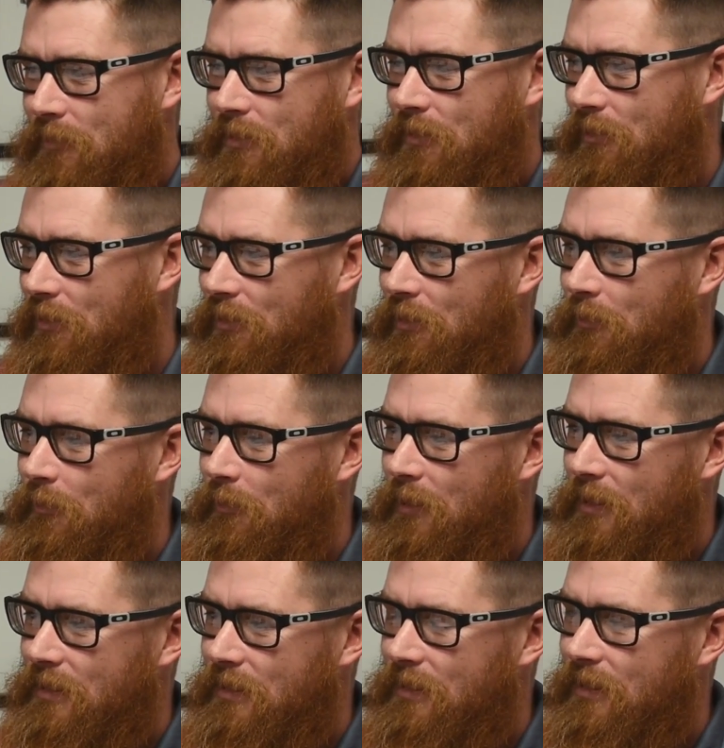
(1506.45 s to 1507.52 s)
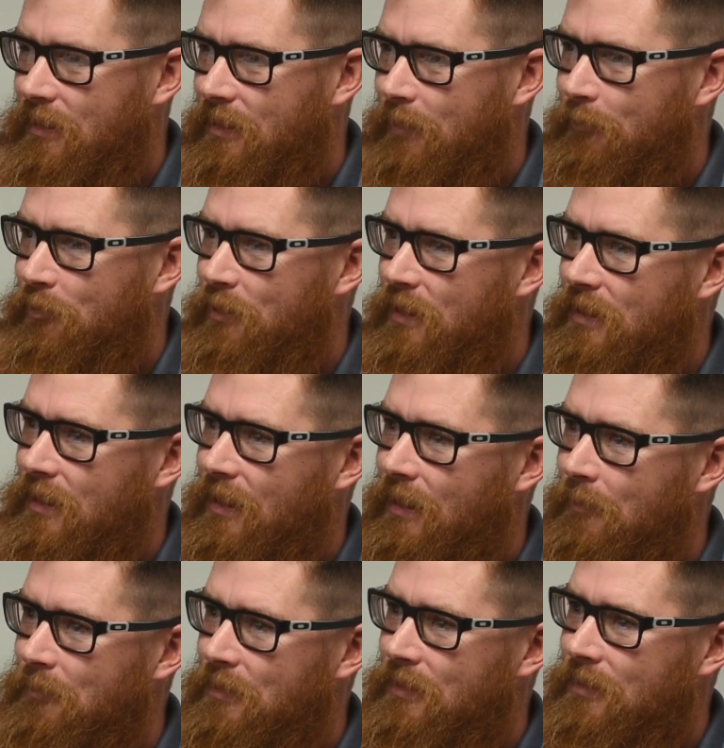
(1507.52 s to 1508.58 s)
So we'll get to see them 3
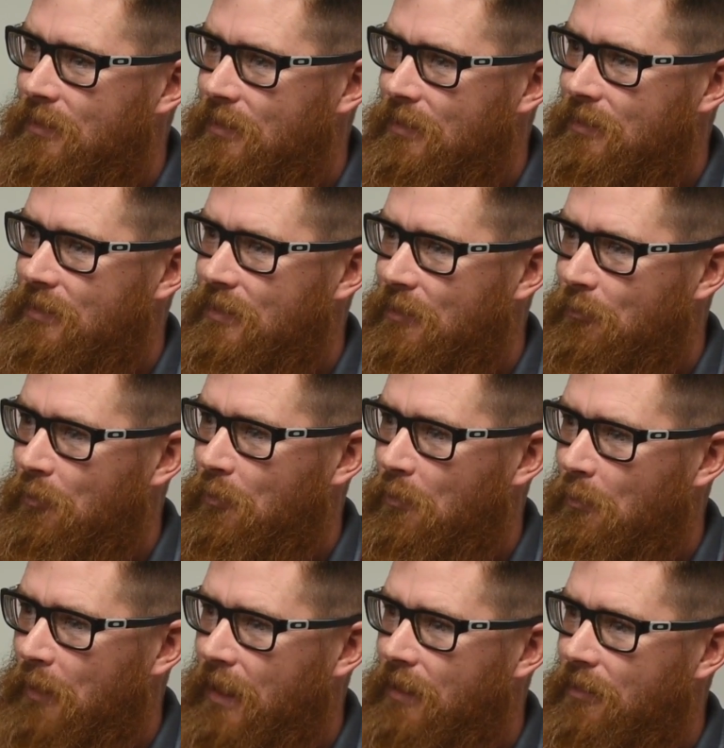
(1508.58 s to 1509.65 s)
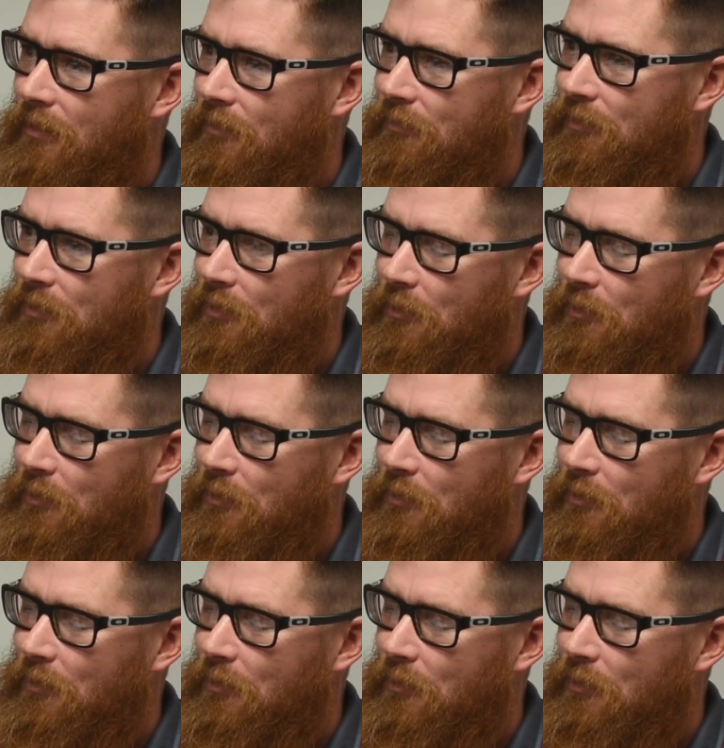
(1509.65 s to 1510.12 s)
times and see what we're made of.